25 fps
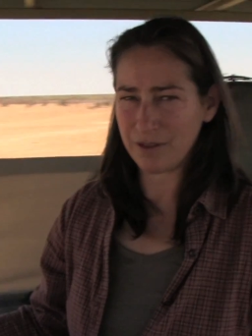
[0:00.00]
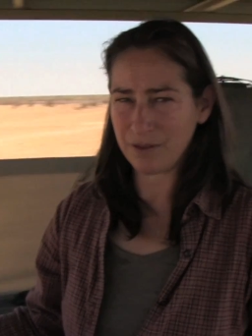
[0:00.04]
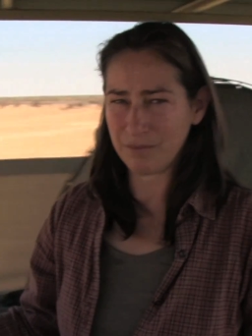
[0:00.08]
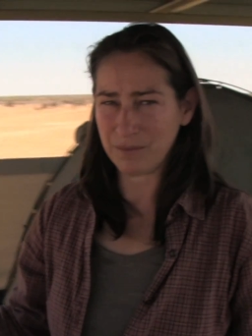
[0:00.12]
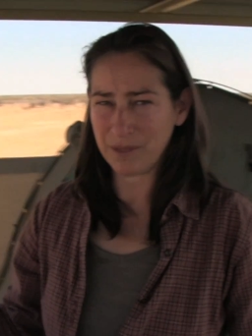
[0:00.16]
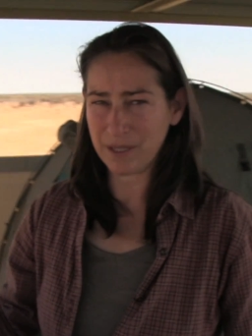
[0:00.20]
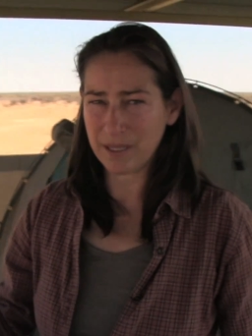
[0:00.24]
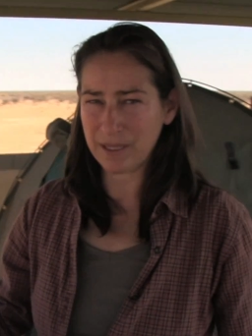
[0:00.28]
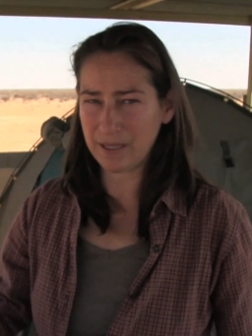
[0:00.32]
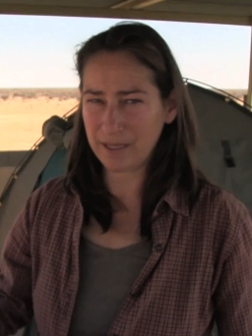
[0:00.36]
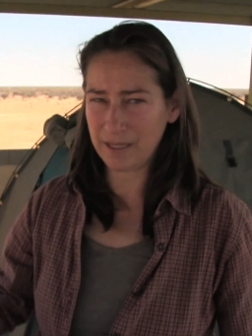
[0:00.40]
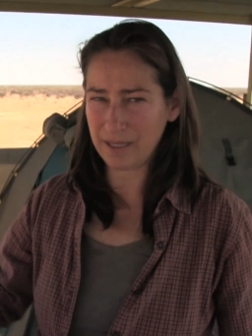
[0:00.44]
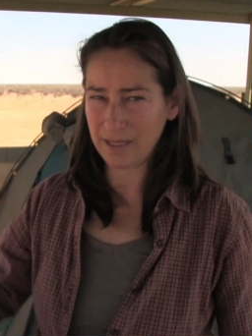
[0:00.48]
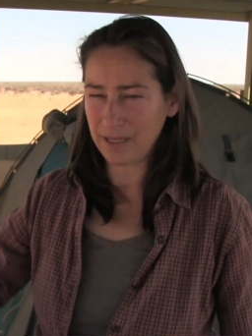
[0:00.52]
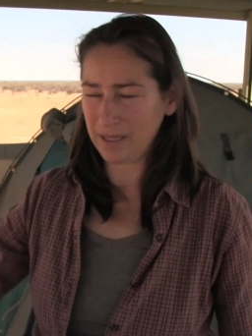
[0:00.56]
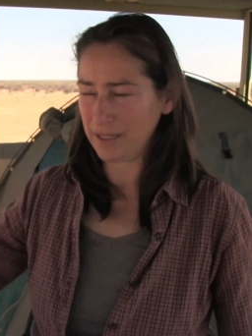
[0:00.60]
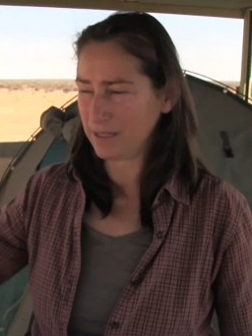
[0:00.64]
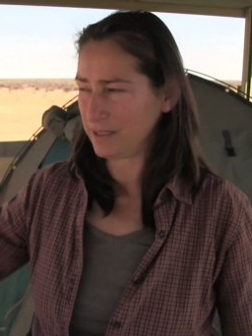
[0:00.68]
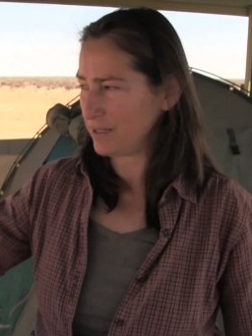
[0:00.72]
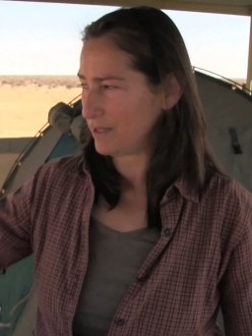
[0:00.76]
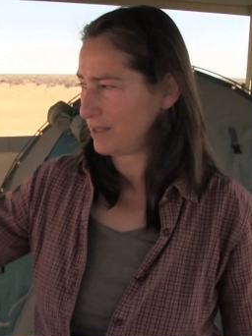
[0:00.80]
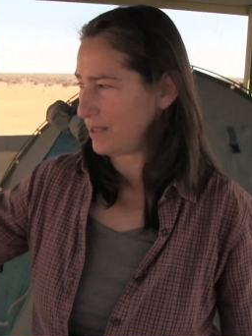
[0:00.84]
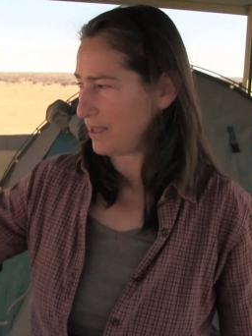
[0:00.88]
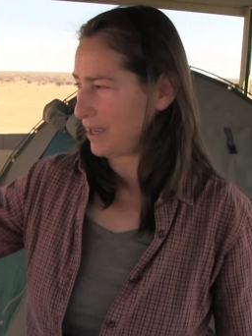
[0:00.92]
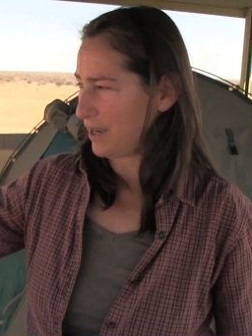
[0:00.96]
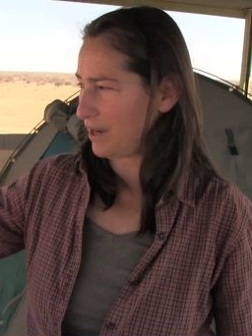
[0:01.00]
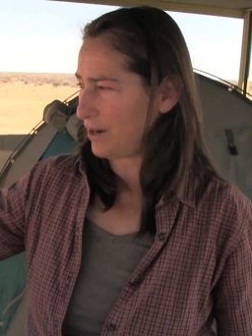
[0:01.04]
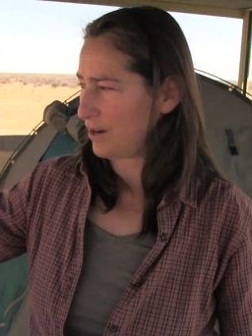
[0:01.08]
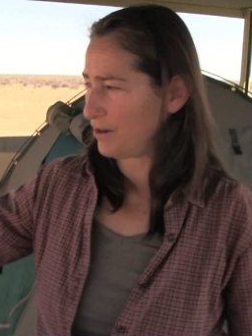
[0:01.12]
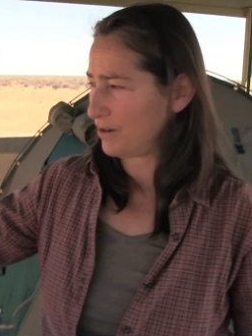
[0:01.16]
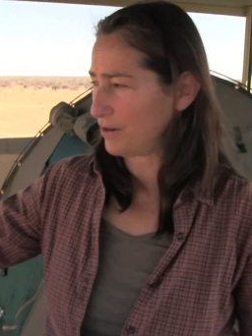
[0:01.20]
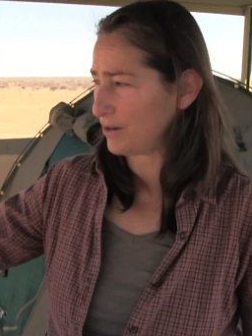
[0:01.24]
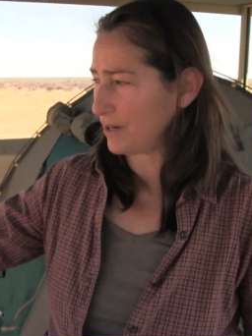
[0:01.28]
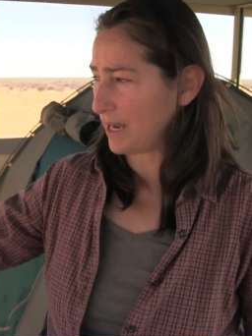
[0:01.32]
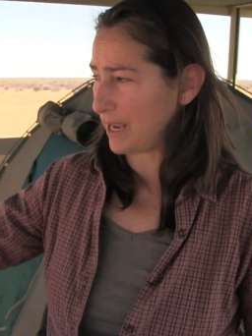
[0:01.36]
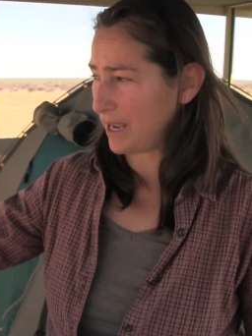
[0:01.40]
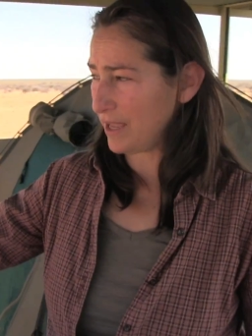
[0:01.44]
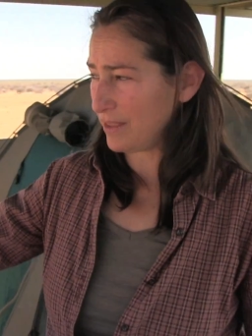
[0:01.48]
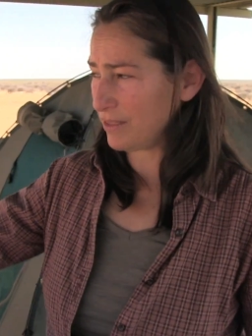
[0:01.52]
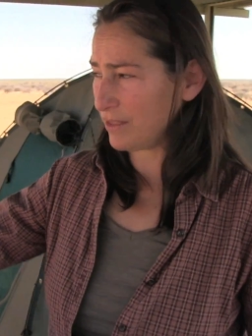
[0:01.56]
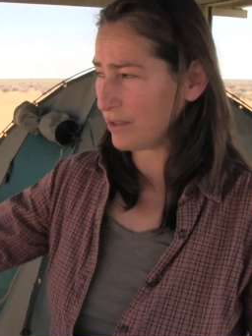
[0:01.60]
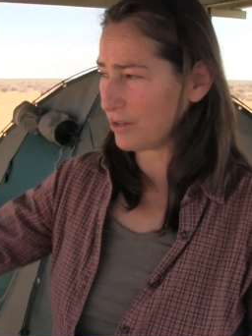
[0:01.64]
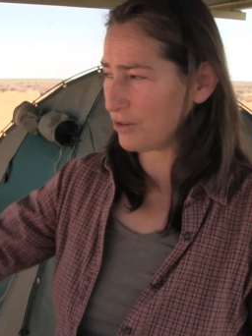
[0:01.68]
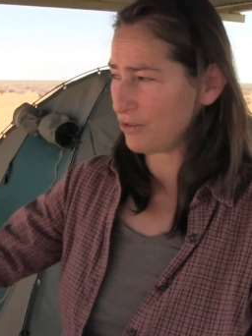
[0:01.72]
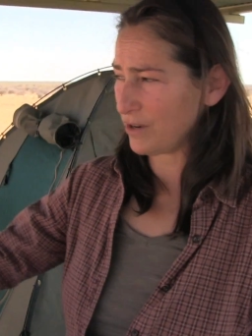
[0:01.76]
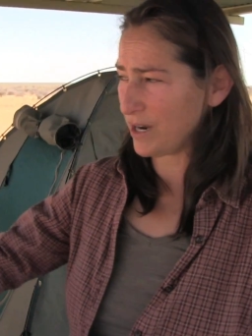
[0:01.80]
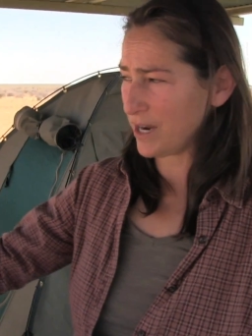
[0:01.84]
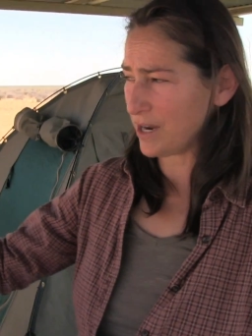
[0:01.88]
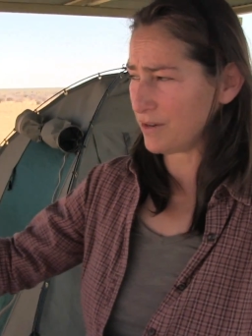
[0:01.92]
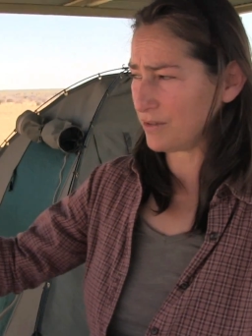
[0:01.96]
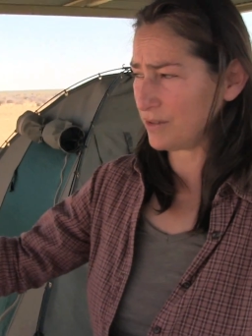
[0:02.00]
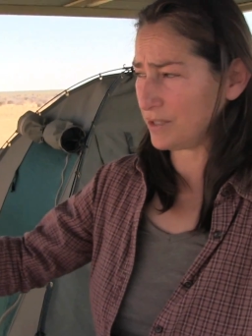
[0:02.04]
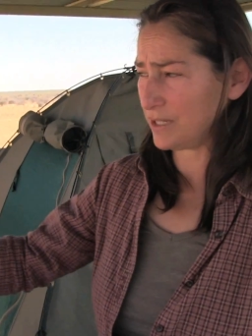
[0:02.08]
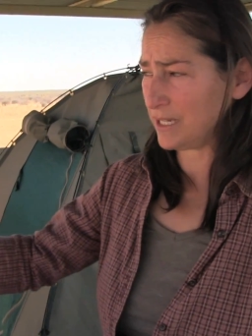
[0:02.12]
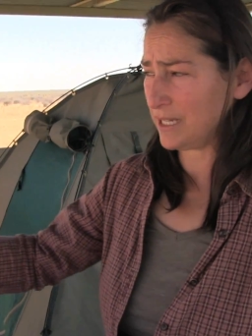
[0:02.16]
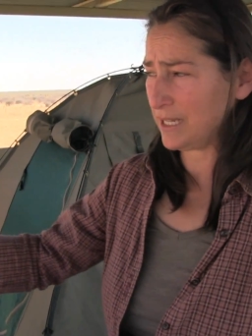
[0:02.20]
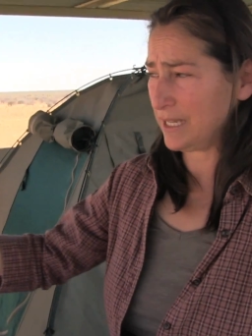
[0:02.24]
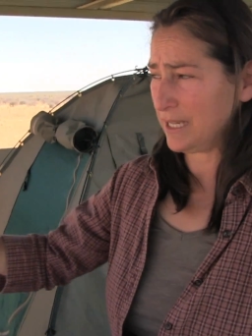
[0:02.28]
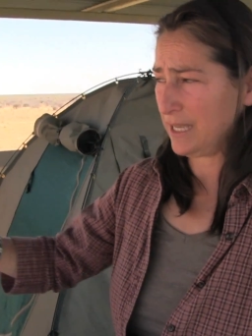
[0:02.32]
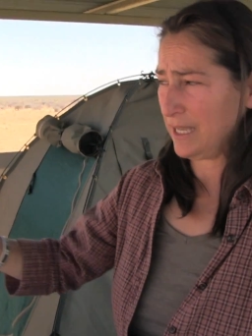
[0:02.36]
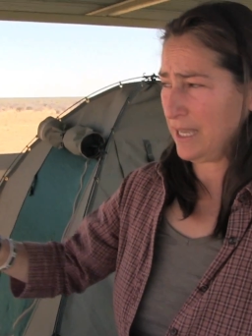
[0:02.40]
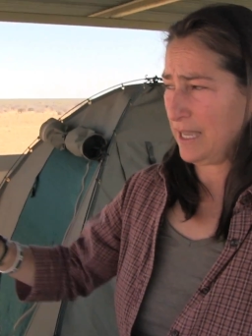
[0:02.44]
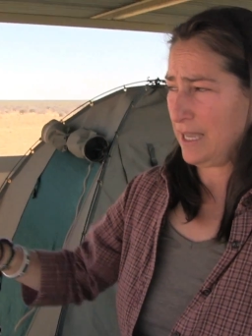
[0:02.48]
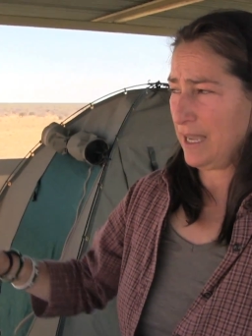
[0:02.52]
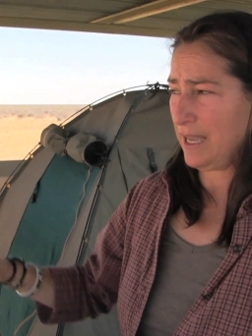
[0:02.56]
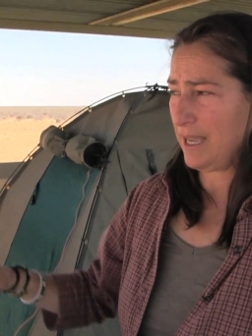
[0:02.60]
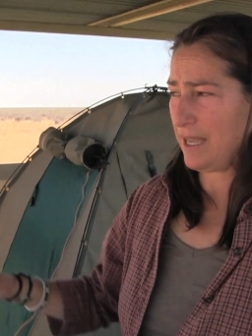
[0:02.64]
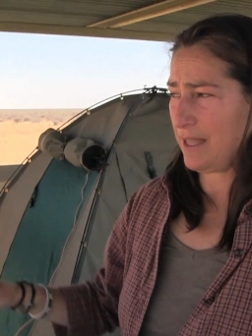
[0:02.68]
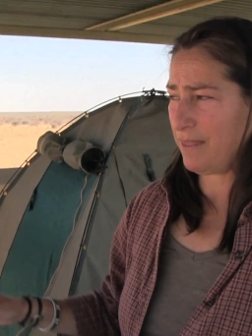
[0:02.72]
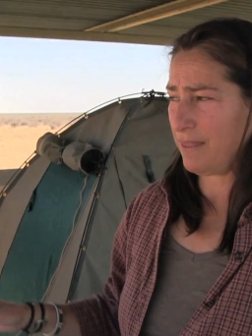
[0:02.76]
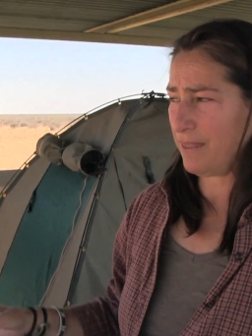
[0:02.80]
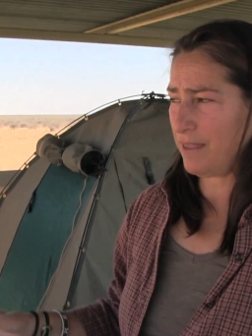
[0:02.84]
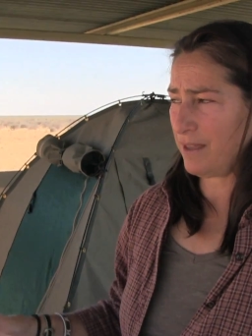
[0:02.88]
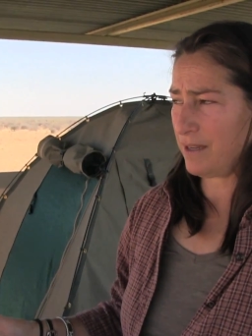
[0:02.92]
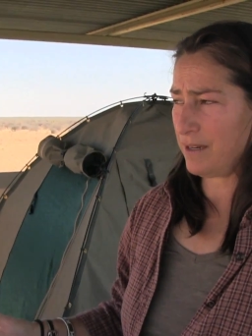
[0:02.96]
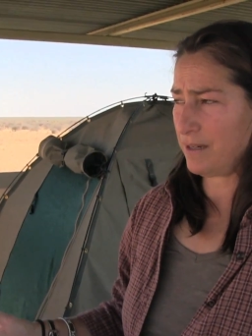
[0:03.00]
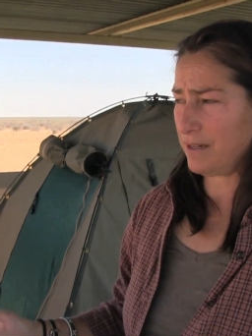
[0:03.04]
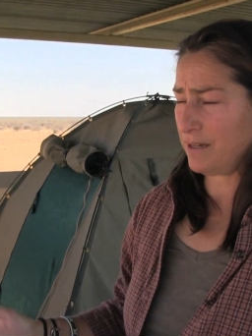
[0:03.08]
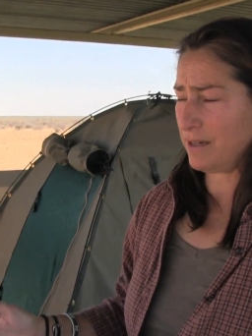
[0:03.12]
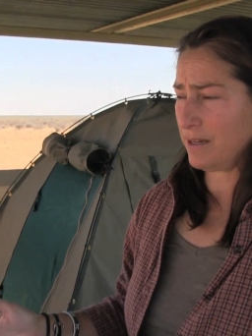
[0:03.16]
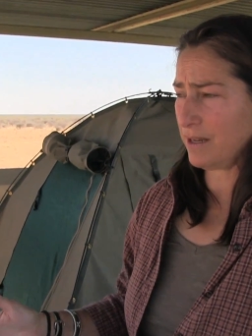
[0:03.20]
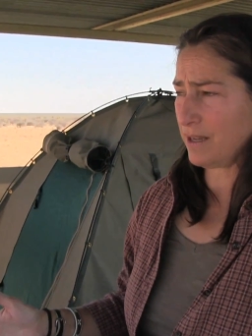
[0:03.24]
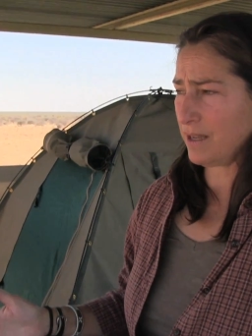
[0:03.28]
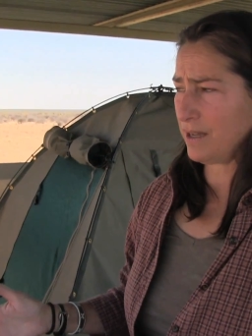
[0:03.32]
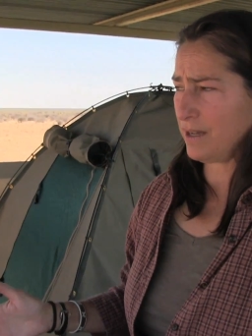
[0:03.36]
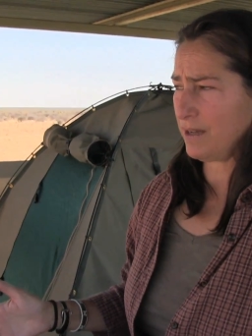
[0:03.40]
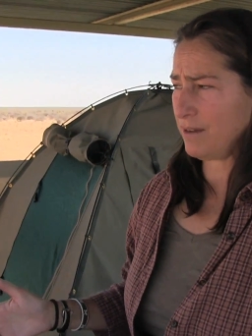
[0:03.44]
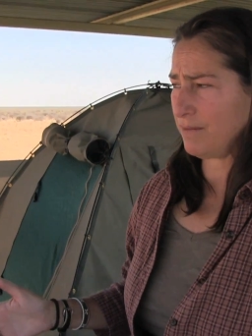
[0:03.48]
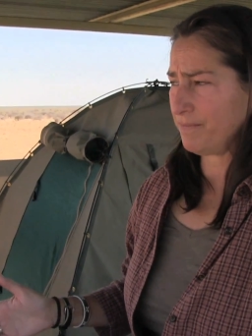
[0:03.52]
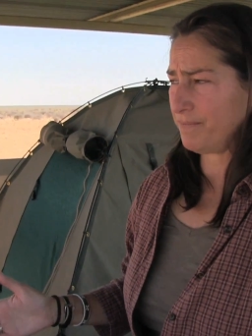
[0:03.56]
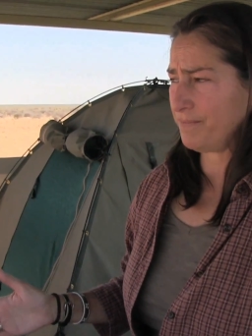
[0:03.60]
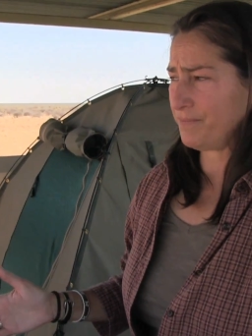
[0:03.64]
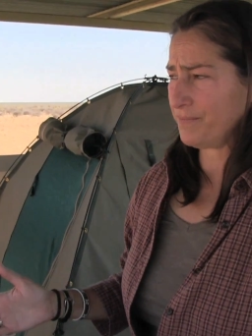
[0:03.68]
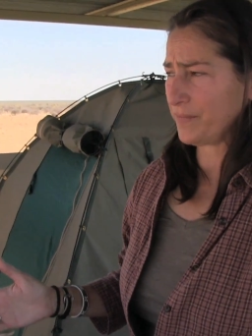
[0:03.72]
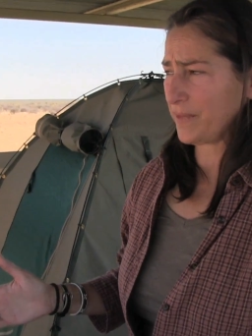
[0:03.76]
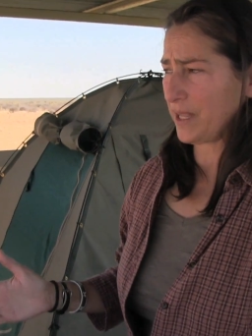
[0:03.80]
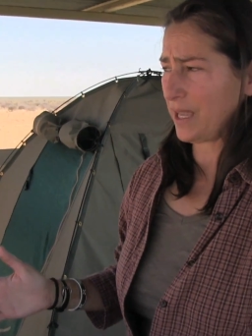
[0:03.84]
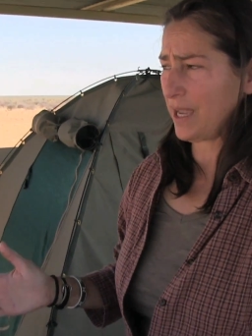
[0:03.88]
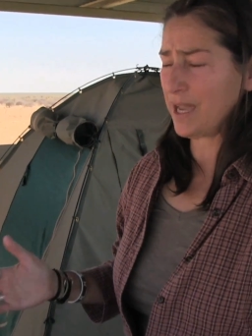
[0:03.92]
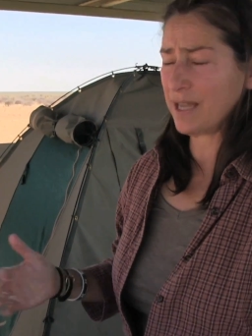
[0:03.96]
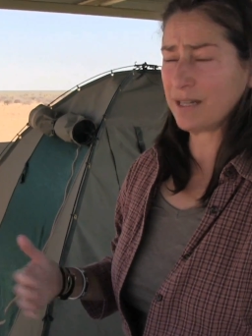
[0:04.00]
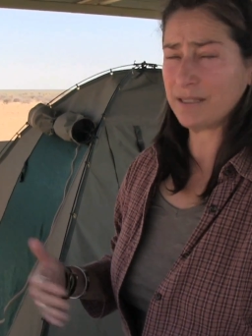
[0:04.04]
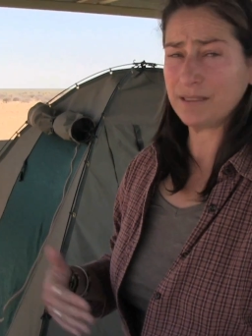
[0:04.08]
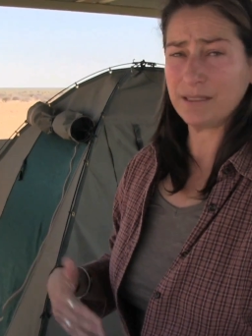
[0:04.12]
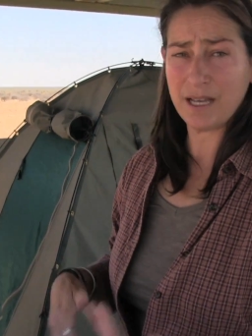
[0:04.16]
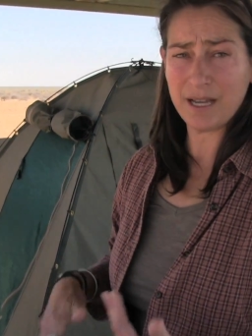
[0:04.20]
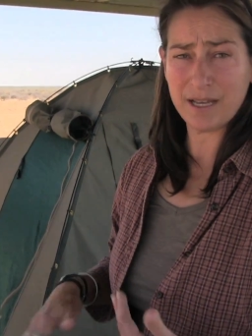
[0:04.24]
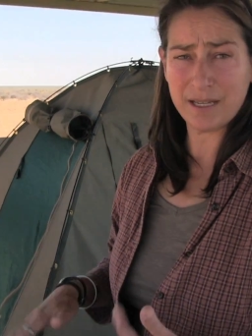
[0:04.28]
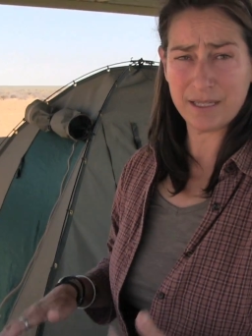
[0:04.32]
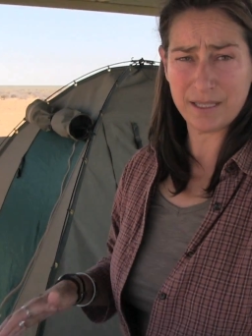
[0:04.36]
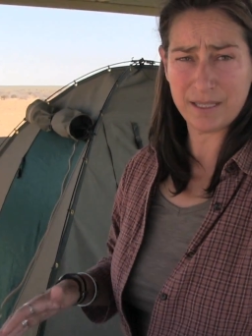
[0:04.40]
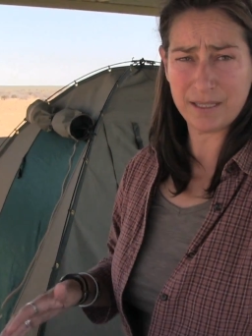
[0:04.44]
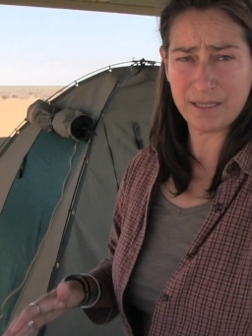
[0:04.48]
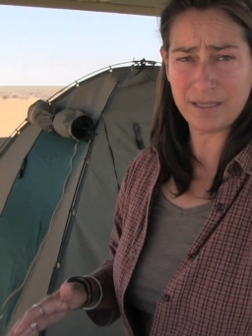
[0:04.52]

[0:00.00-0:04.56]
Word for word: them into the air and the ground and then um, analyze